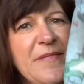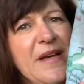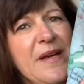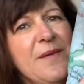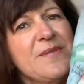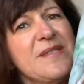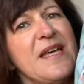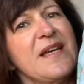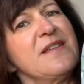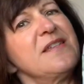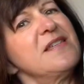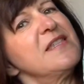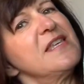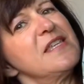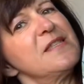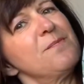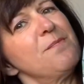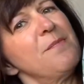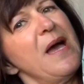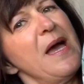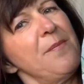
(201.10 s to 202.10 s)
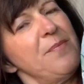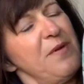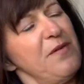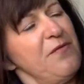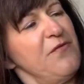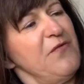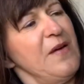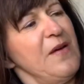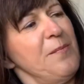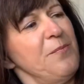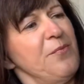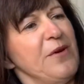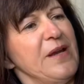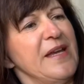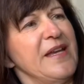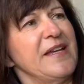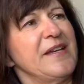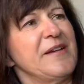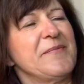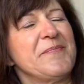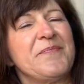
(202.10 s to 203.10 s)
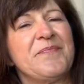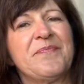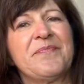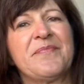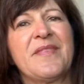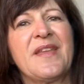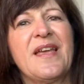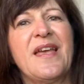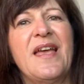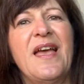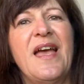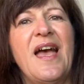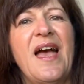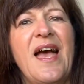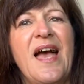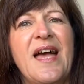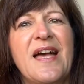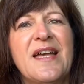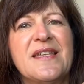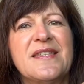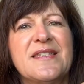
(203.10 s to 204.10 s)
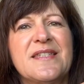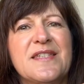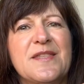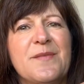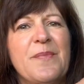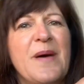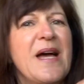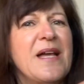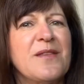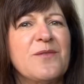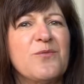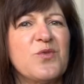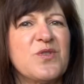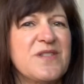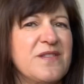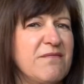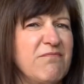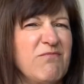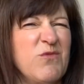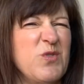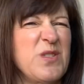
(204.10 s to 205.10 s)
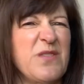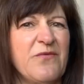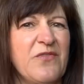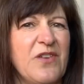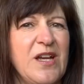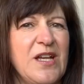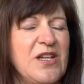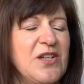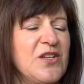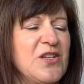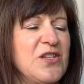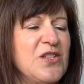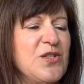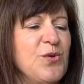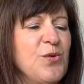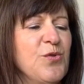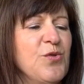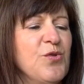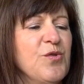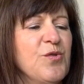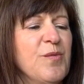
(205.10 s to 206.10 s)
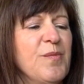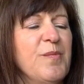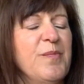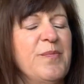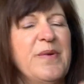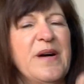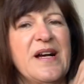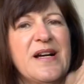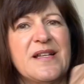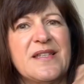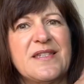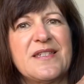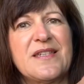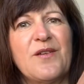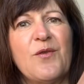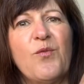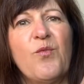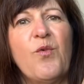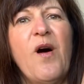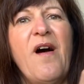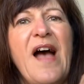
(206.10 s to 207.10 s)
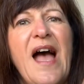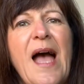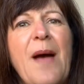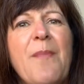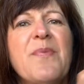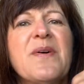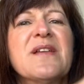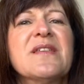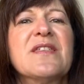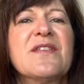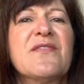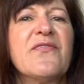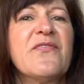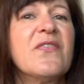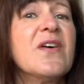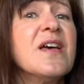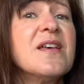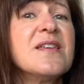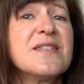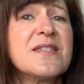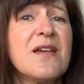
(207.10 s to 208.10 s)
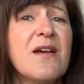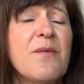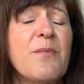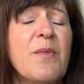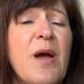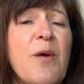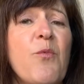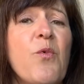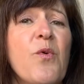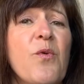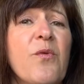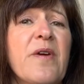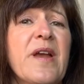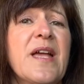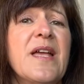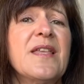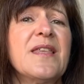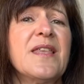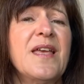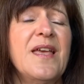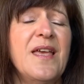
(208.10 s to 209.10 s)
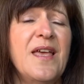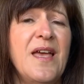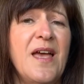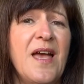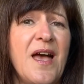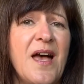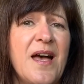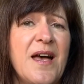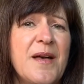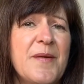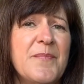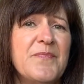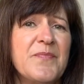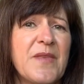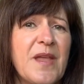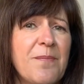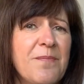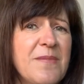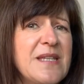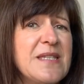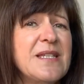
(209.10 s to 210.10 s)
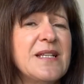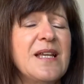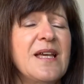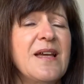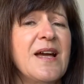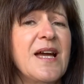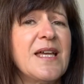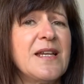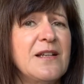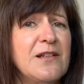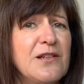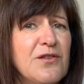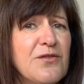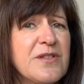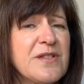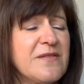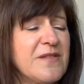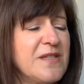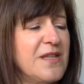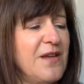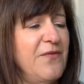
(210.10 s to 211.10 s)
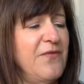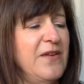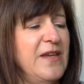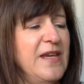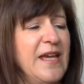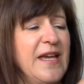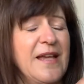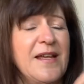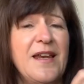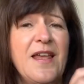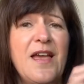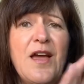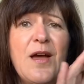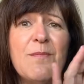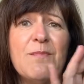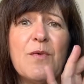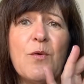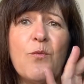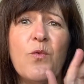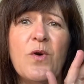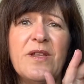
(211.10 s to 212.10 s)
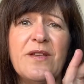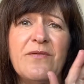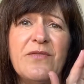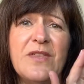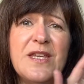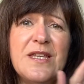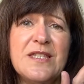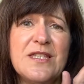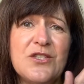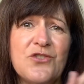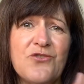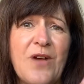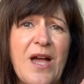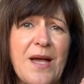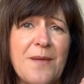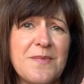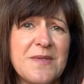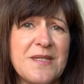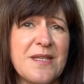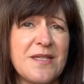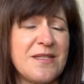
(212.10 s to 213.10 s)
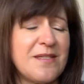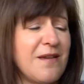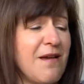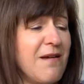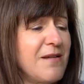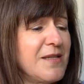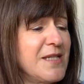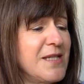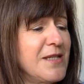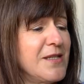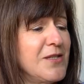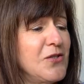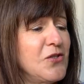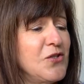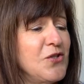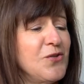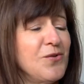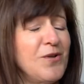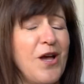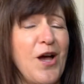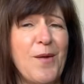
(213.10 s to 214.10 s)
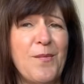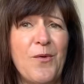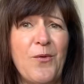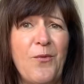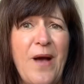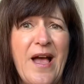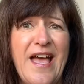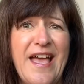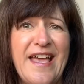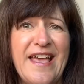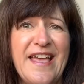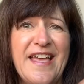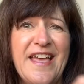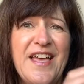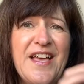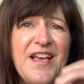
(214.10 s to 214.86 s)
it was out of this map fabric and the pattern was, wasn't very good at all. But what happened, the first time I wore it, um, admittedly I had a lot of stuff in it, but one of these straps started to come away.